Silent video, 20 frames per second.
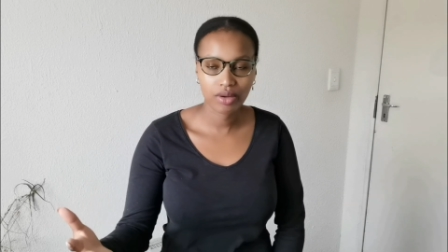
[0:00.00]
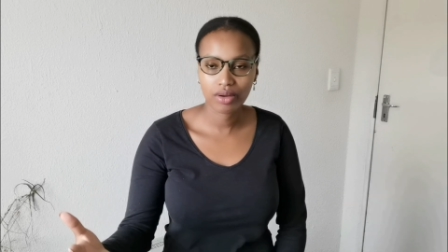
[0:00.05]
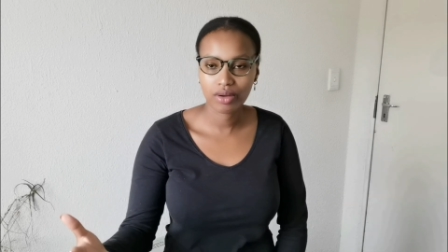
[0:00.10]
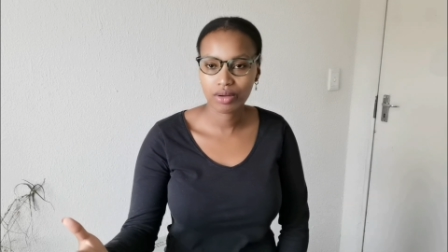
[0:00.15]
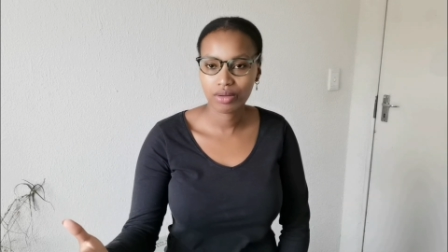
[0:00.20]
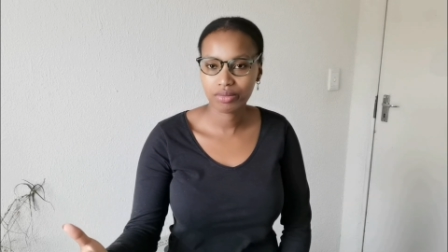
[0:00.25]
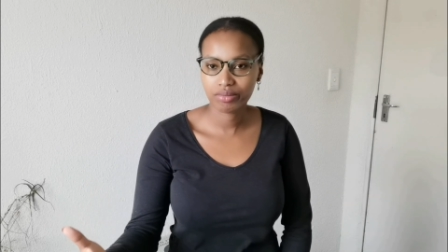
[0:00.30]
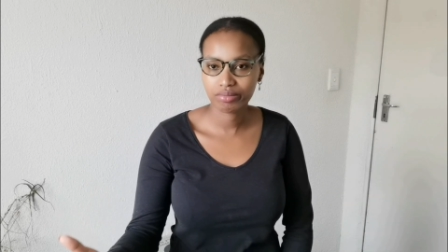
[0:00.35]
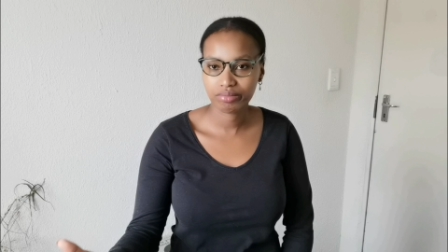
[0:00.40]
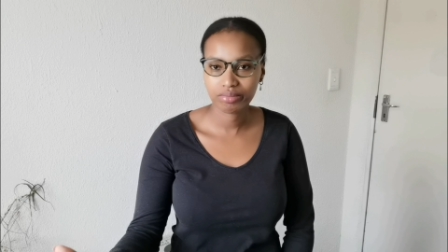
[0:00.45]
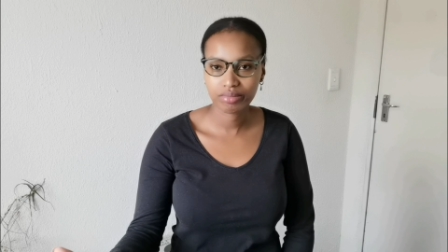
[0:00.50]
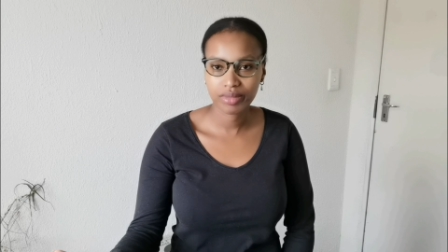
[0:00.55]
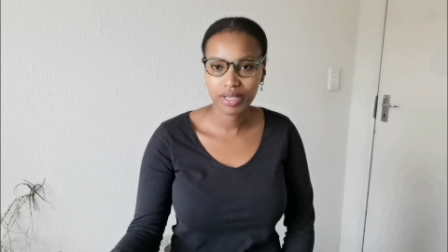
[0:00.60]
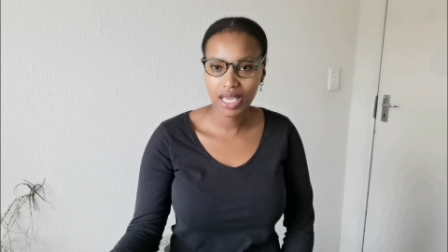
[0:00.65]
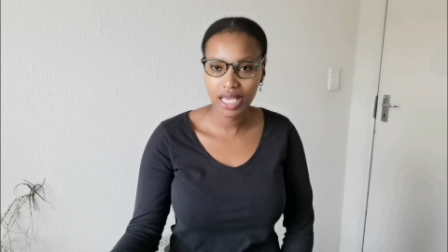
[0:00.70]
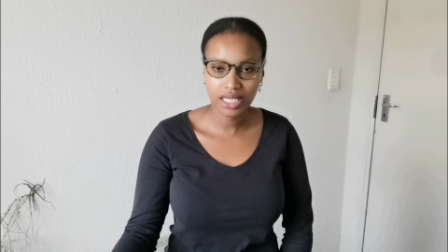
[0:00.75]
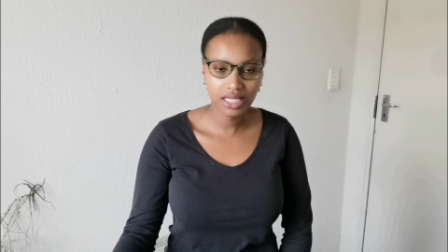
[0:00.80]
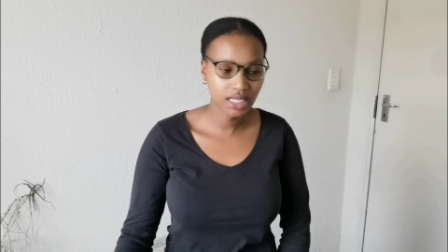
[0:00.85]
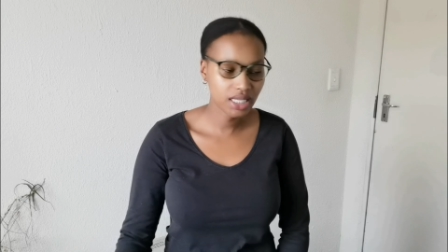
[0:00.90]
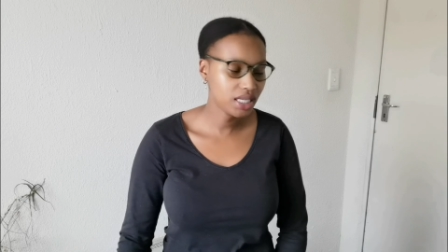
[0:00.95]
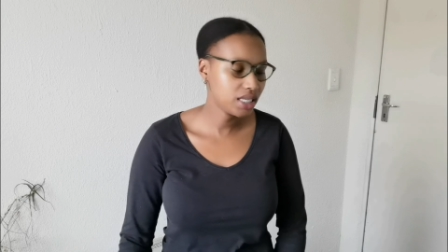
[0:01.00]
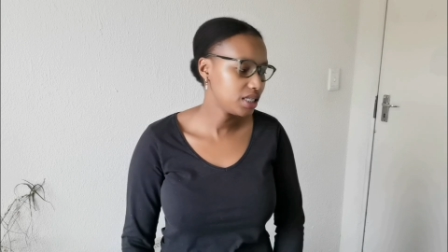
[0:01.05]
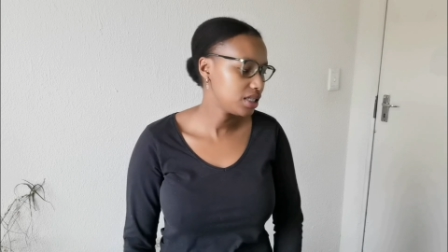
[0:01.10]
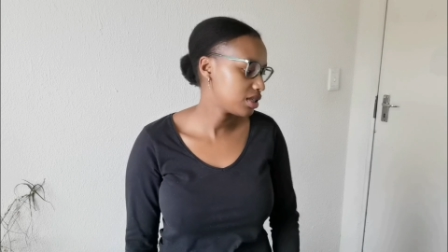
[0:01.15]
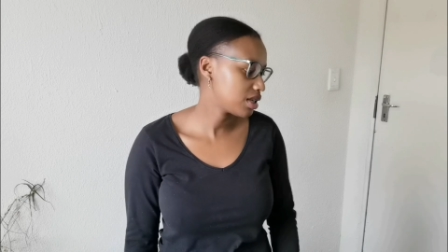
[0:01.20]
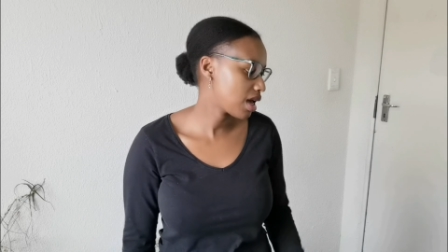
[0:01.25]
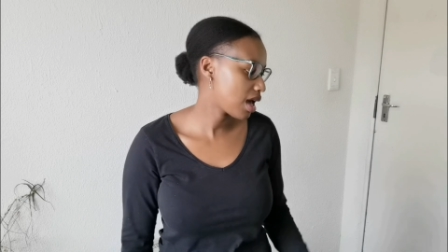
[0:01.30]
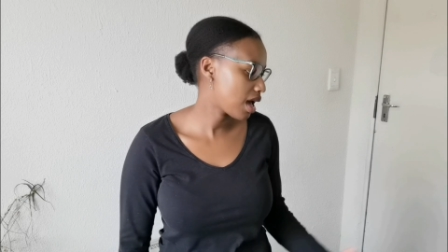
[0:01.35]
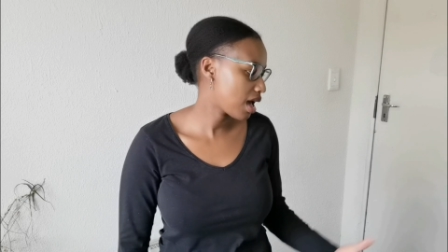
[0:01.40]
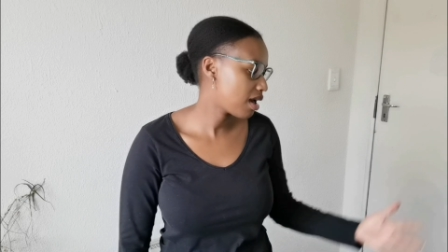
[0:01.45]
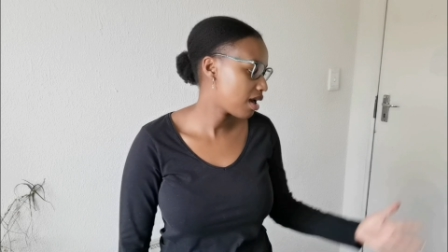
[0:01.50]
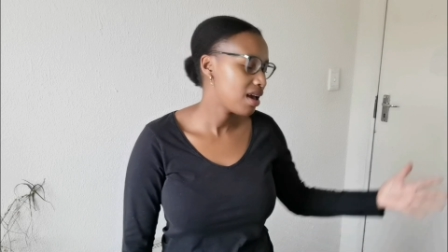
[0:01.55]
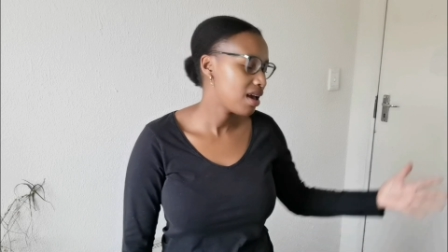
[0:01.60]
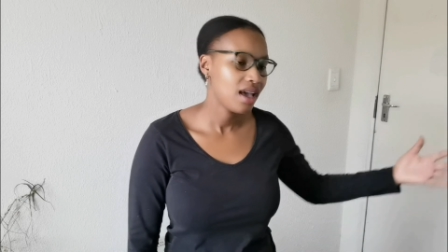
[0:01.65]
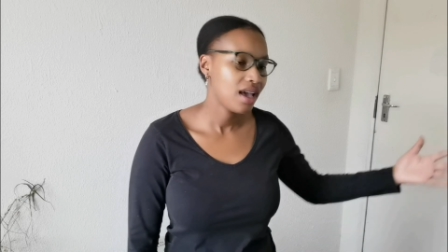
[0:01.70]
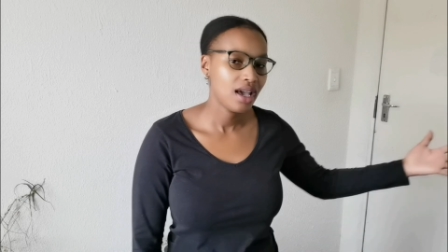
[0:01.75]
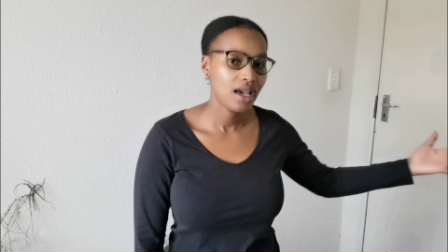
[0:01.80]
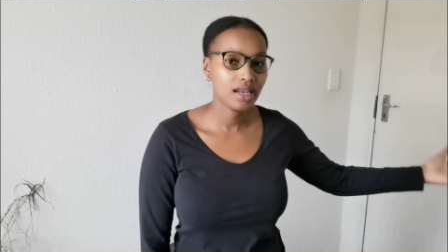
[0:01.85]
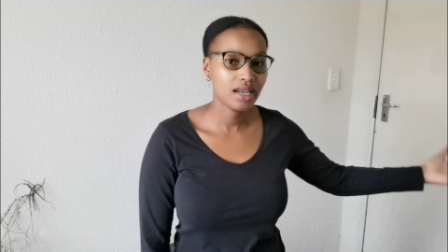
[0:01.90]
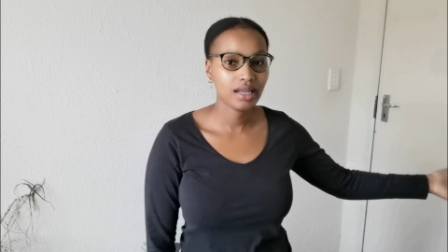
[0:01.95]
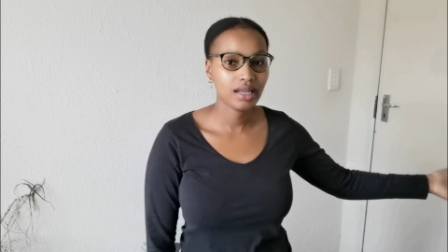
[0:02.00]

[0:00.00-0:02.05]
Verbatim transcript: the gas heater,